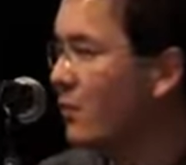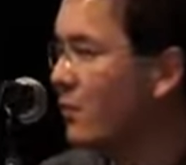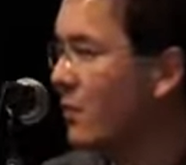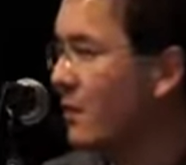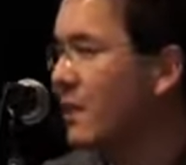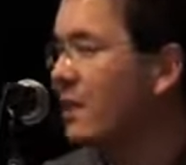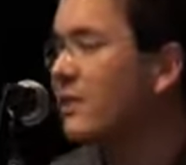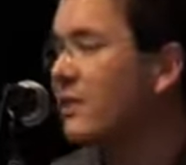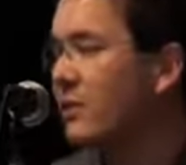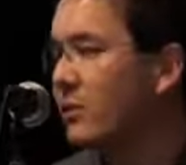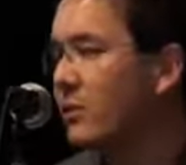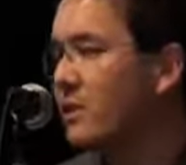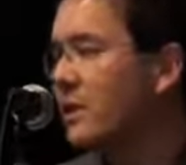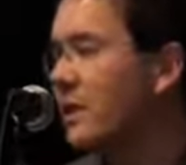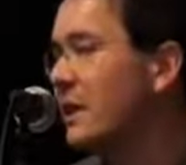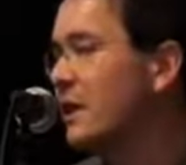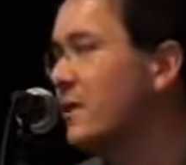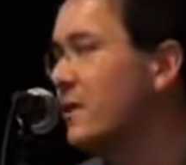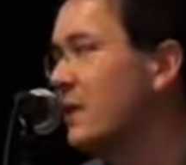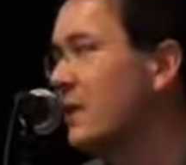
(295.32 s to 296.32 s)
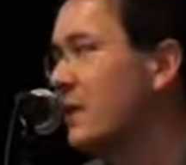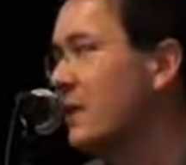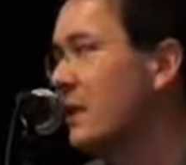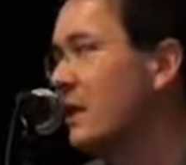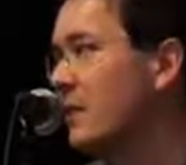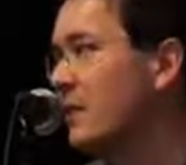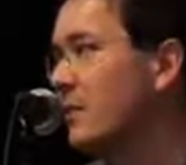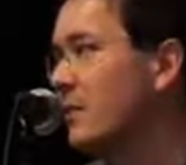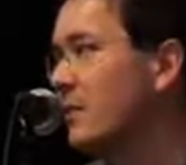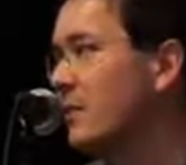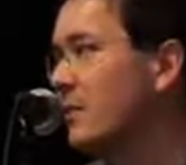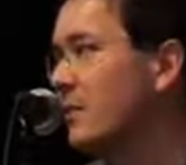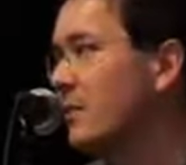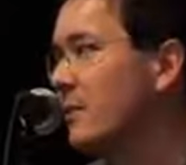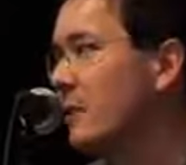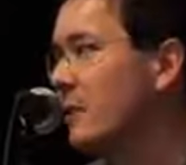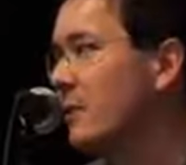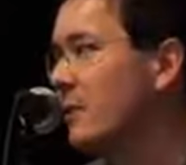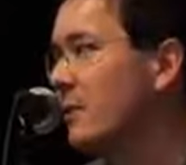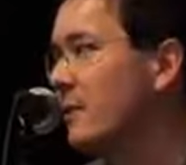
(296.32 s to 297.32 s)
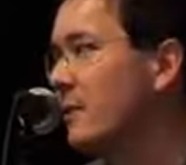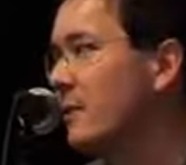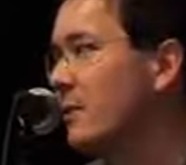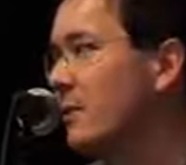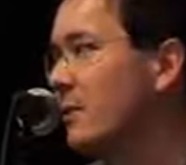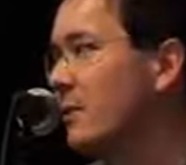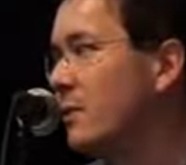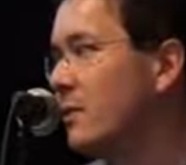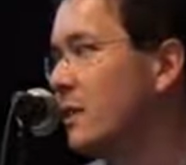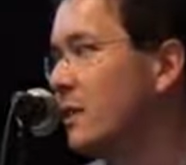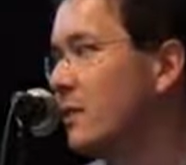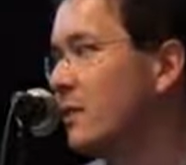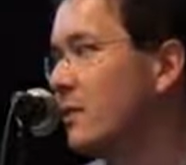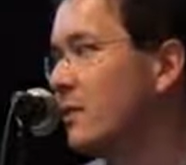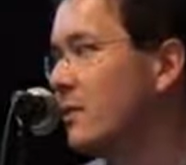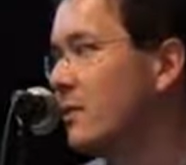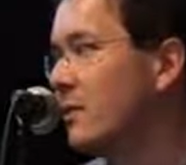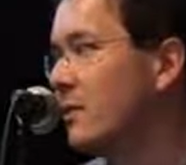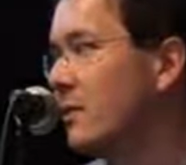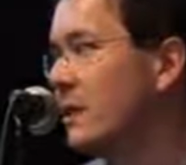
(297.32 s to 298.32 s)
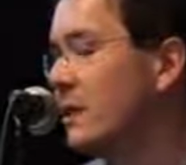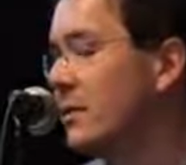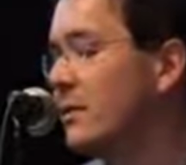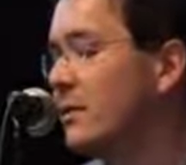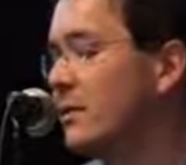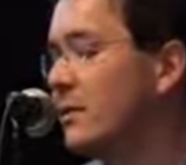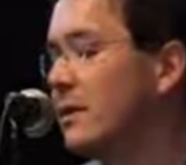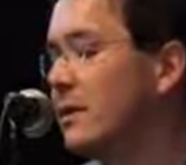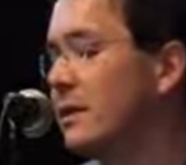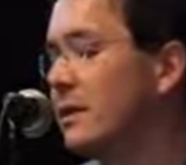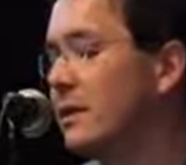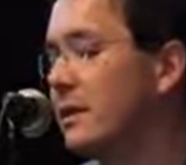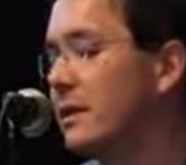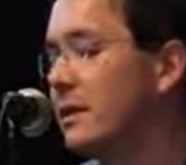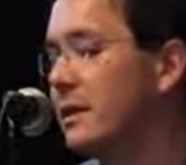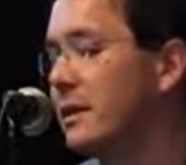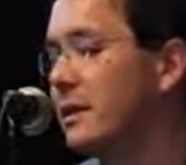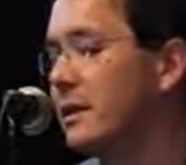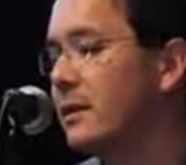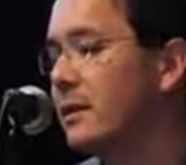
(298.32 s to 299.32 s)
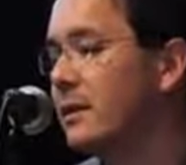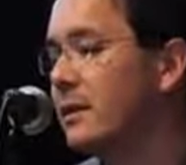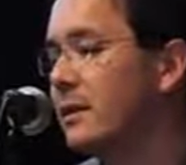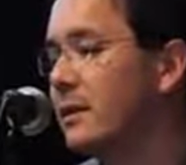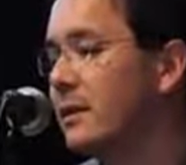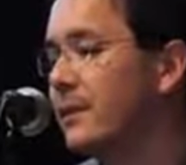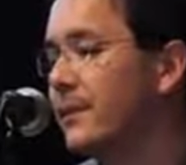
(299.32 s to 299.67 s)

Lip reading: things that we take for granted are difficult and surreal. And